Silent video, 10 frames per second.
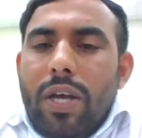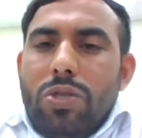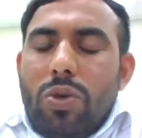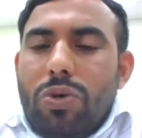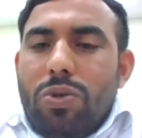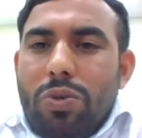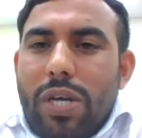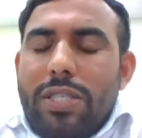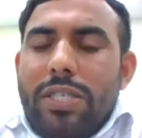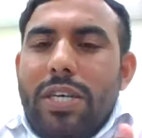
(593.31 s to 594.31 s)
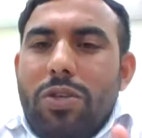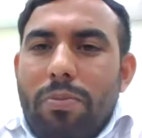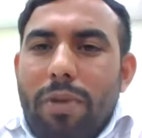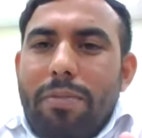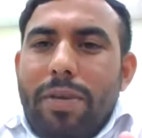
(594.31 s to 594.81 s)
So you just need
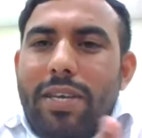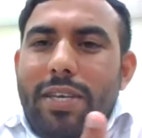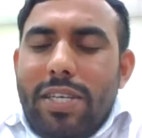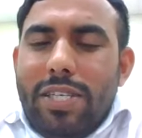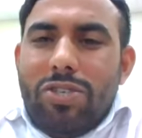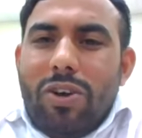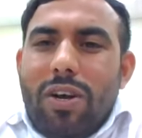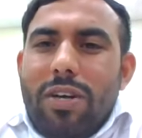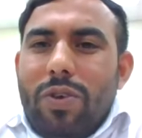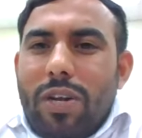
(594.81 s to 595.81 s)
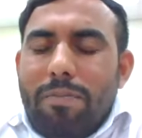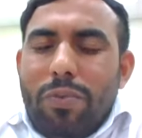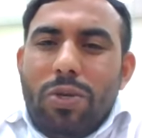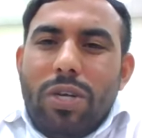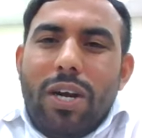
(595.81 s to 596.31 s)
to maybe restart your
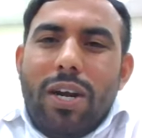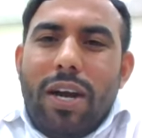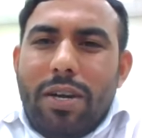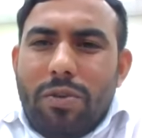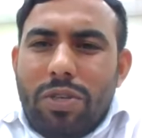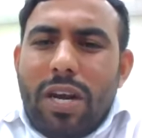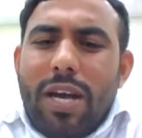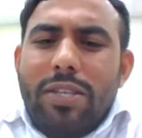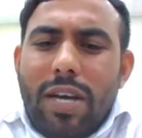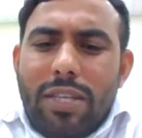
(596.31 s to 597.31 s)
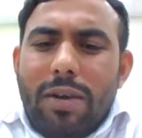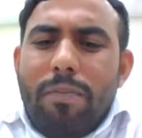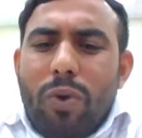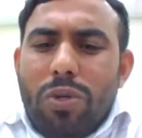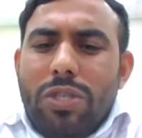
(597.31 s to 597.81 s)
computer or try the other
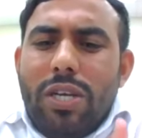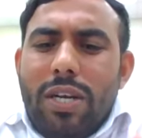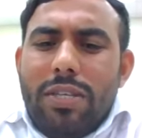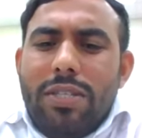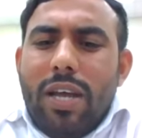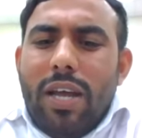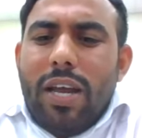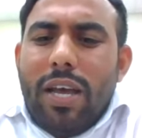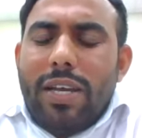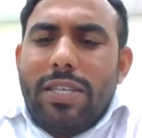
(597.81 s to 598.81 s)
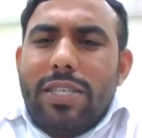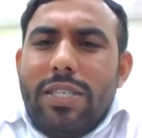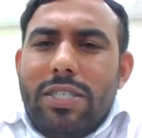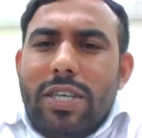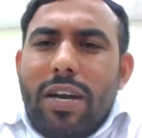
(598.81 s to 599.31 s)
browsers. Like
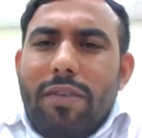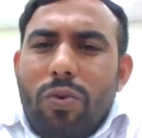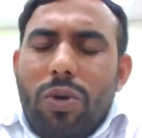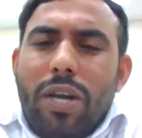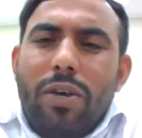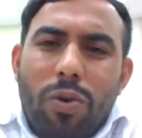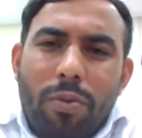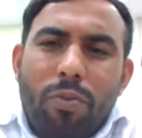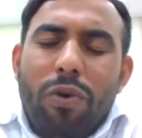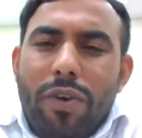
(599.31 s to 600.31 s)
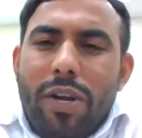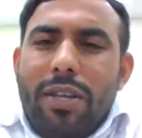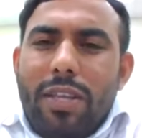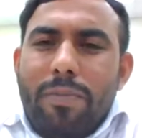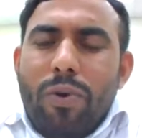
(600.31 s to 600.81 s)
instead of Google Chrome, go for
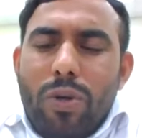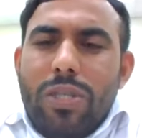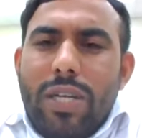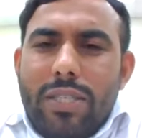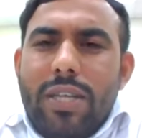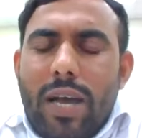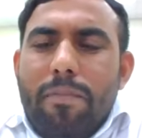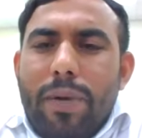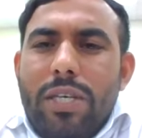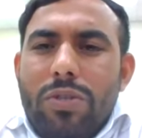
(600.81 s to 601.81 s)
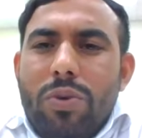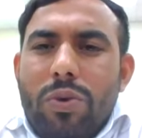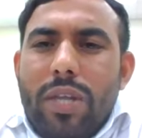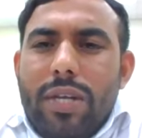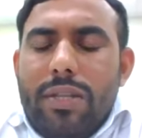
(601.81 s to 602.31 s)
other browsers. I'm pretty
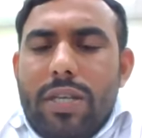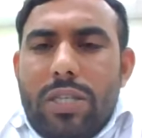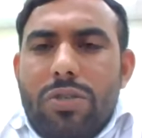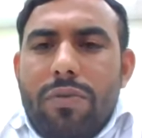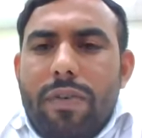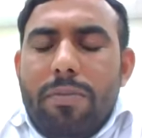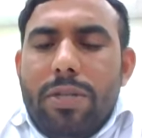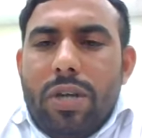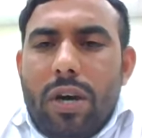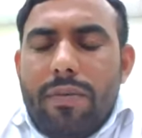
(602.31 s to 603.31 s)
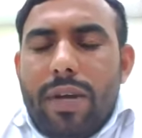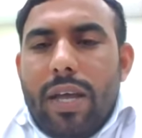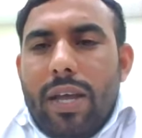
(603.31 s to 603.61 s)
sure that this issue will be solved.